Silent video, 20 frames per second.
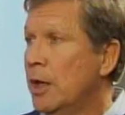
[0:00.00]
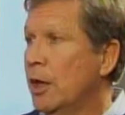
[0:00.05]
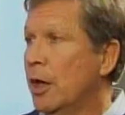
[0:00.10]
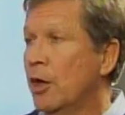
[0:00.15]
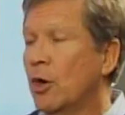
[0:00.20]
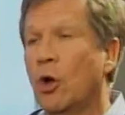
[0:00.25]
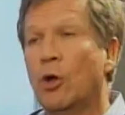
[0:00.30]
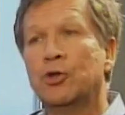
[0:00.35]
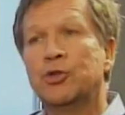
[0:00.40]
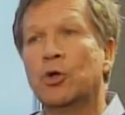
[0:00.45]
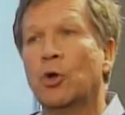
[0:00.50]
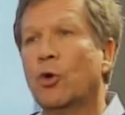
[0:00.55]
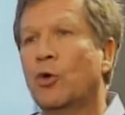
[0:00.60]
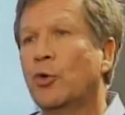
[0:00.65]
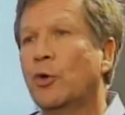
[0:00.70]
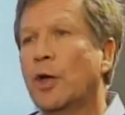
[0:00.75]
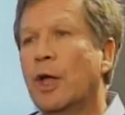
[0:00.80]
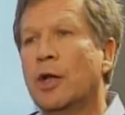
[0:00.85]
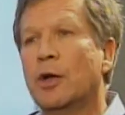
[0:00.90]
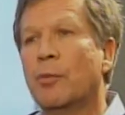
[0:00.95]
and also
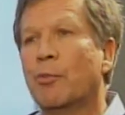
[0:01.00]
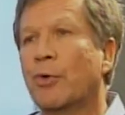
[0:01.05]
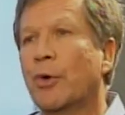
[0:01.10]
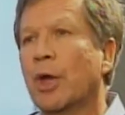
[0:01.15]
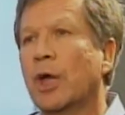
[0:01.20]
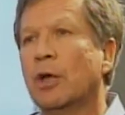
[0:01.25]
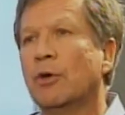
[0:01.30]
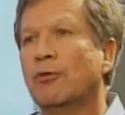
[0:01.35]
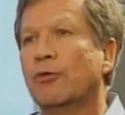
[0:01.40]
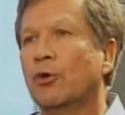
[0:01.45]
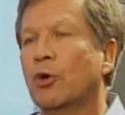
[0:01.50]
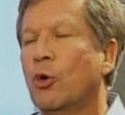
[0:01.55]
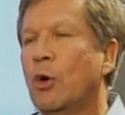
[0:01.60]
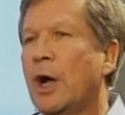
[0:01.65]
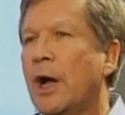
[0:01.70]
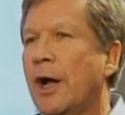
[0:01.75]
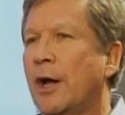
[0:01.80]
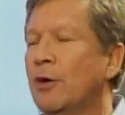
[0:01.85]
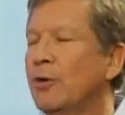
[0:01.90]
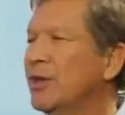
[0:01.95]
create a brand for
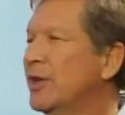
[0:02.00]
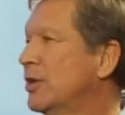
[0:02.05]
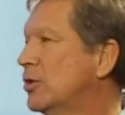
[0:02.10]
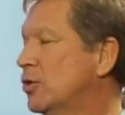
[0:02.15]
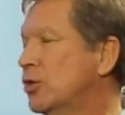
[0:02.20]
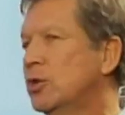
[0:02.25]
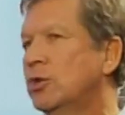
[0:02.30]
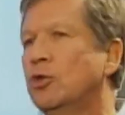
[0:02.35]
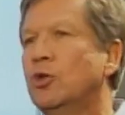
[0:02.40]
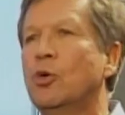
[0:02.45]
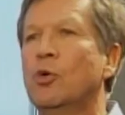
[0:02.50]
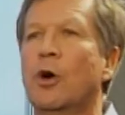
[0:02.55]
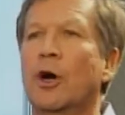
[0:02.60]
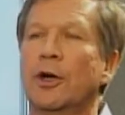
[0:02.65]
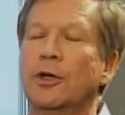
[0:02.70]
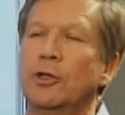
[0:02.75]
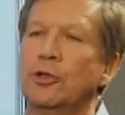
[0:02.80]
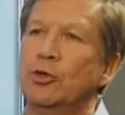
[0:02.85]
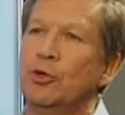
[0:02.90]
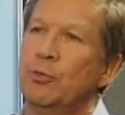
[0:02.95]
Ohio that it's just too
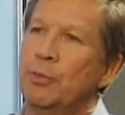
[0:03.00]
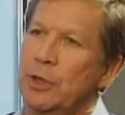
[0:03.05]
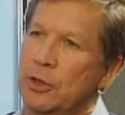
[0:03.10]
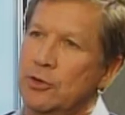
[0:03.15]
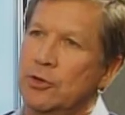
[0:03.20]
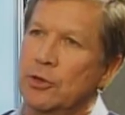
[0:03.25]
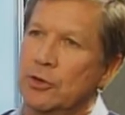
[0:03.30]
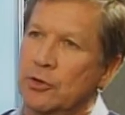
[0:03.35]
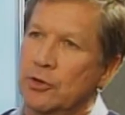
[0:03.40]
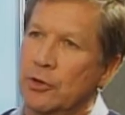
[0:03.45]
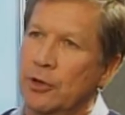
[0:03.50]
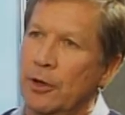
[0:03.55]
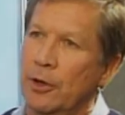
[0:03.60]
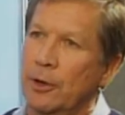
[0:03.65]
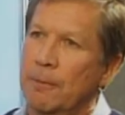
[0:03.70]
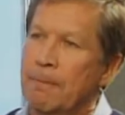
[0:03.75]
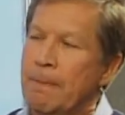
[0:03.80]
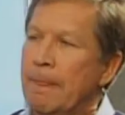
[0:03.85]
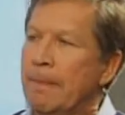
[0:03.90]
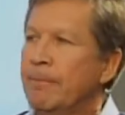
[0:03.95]
hard to do business there.